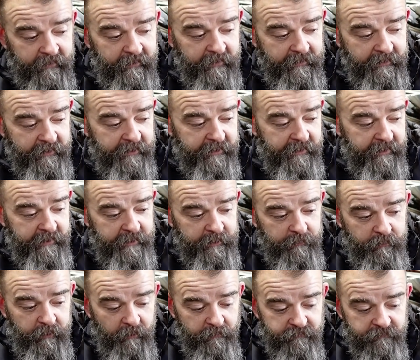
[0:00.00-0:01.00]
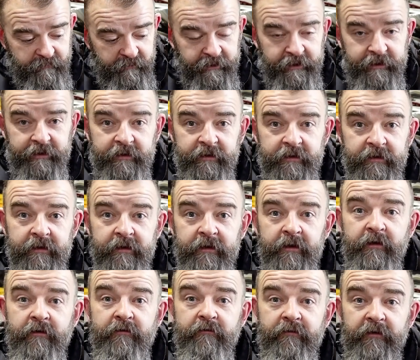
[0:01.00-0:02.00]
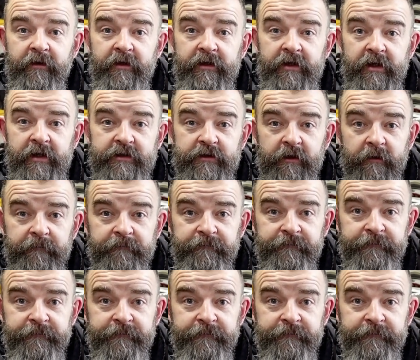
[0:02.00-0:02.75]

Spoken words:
And you can hear the pump running for the diesel.